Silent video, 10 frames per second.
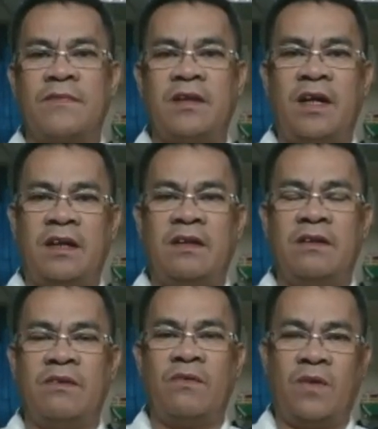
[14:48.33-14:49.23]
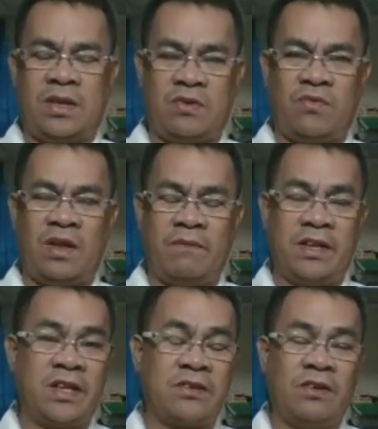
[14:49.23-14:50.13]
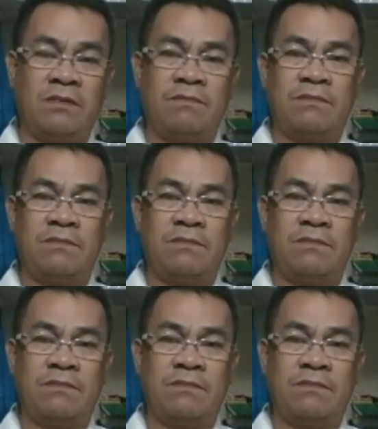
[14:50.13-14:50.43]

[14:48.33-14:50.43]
then what will be the result?